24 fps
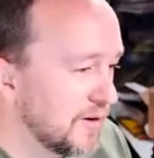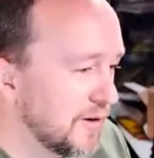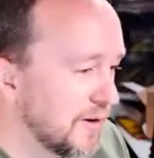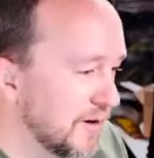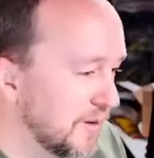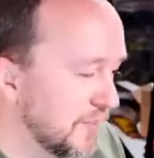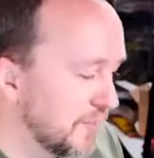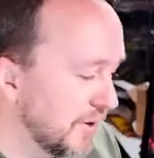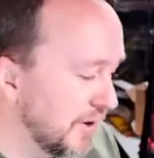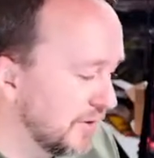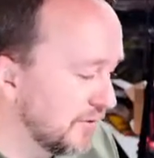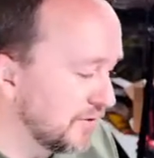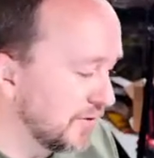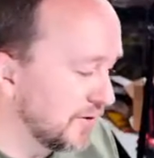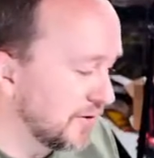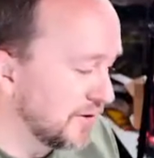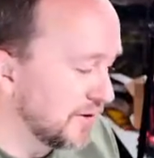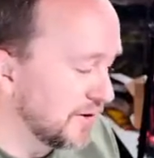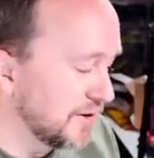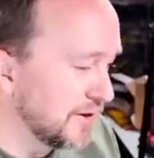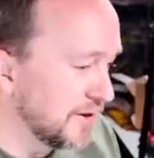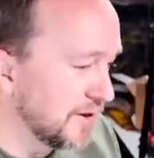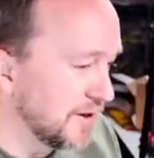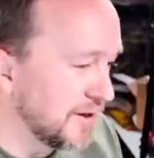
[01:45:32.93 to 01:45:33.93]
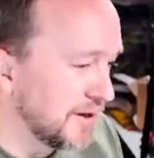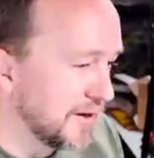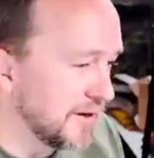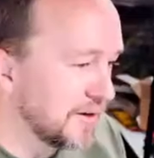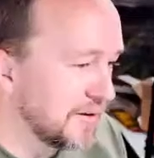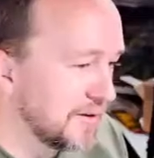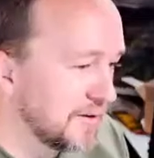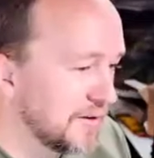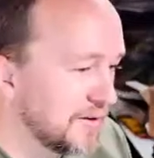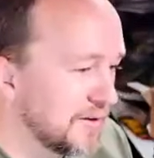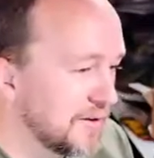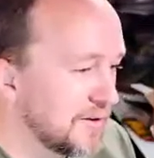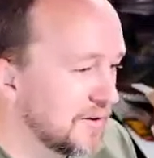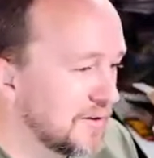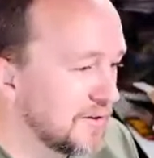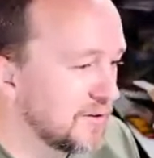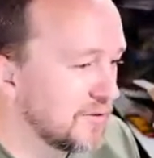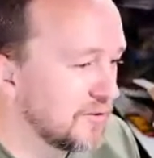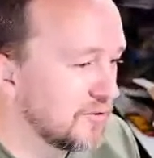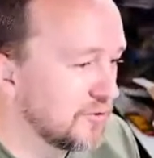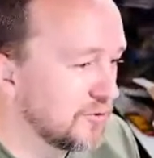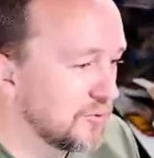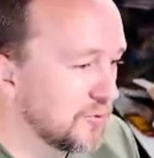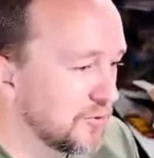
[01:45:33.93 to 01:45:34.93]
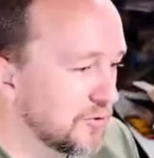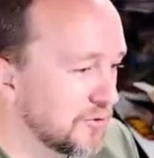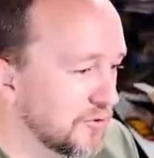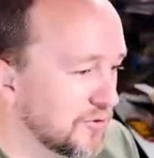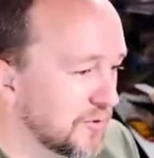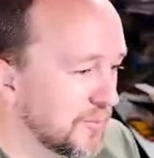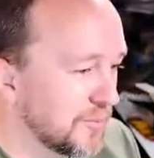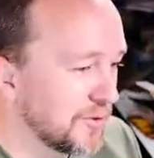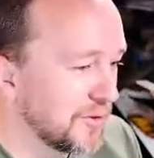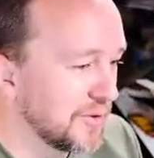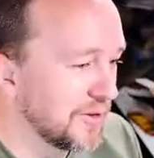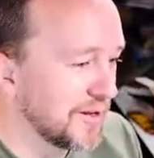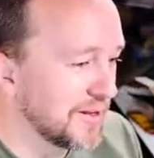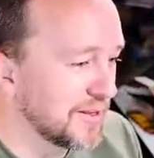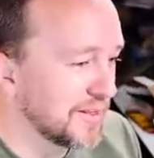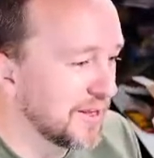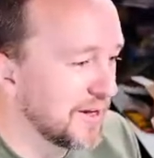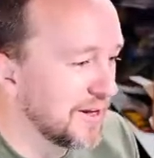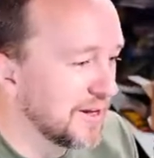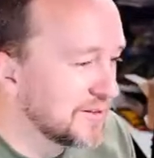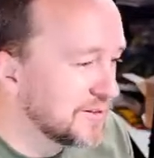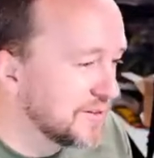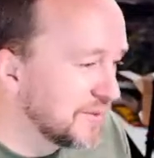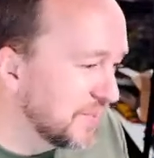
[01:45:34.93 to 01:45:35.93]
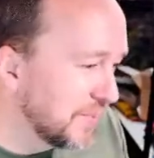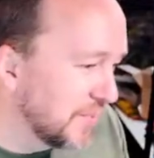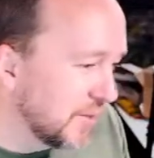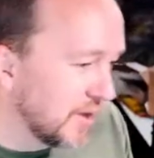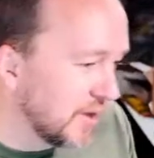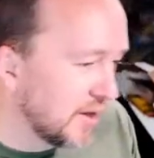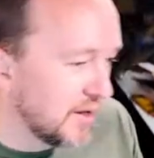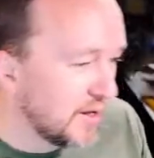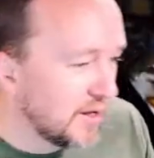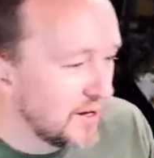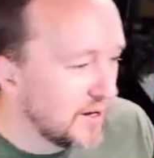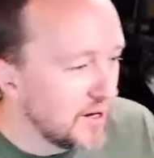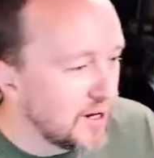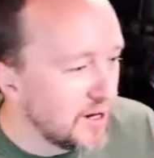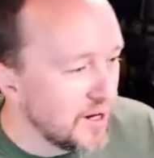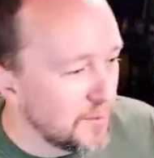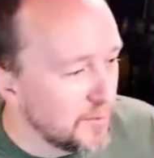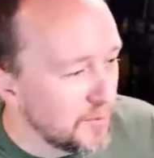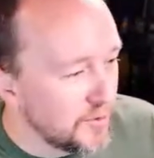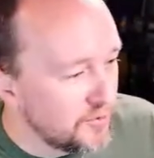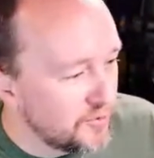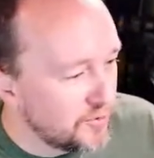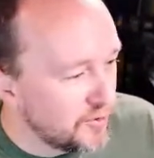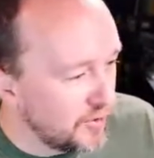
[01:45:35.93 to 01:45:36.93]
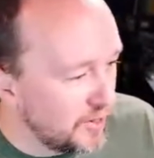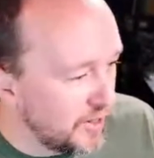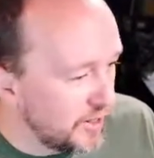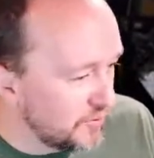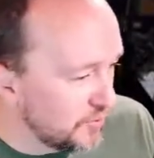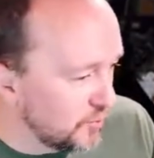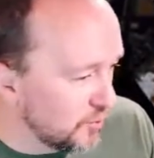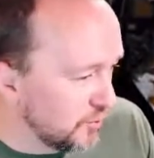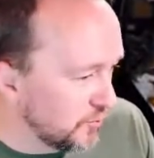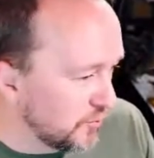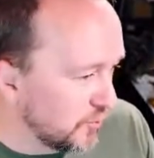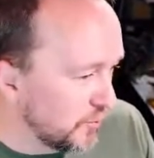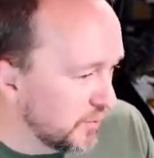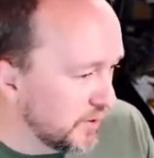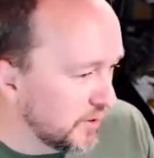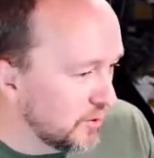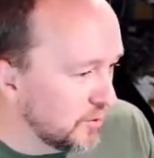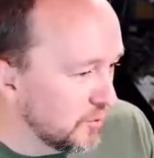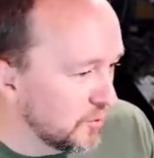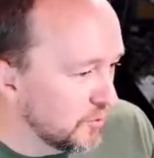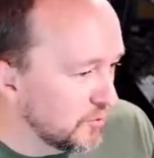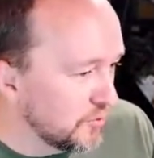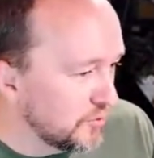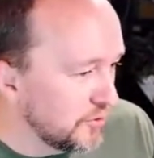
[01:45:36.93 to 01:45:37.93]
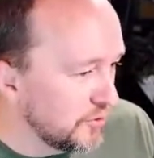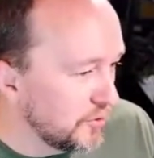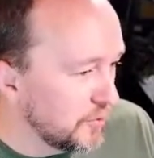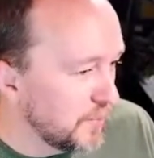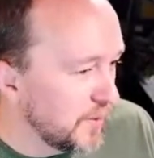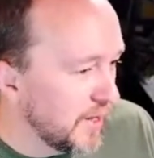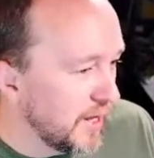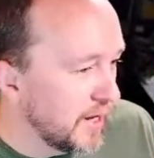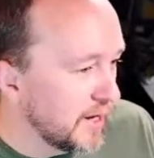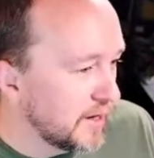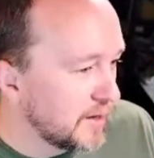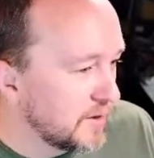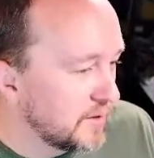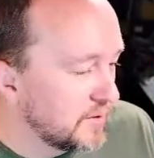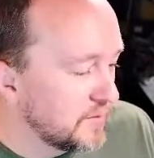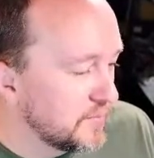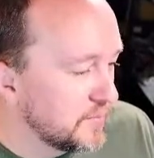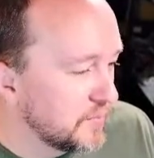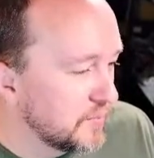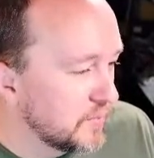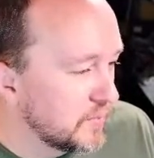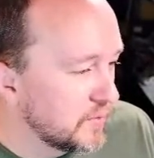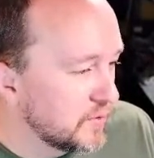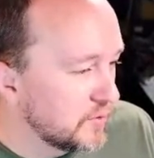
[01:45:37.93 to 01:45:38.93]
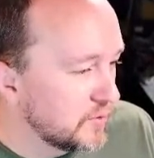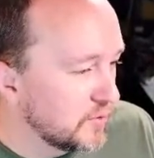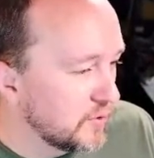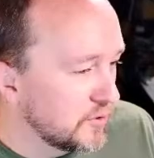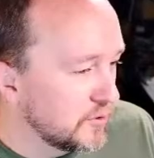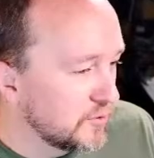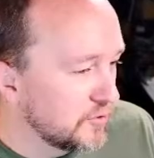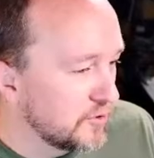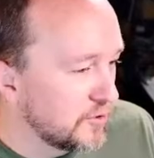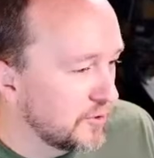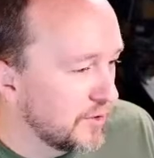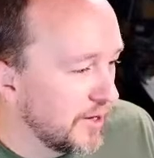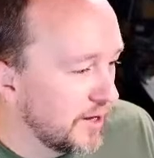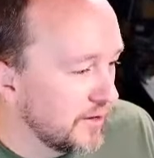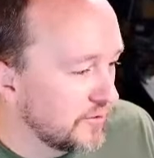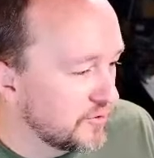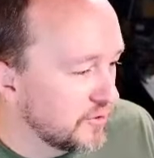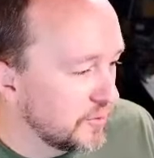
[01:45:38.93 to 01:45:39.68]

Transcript: basically, suit or something like that. It still has room for bit holders on the back, so you can still have some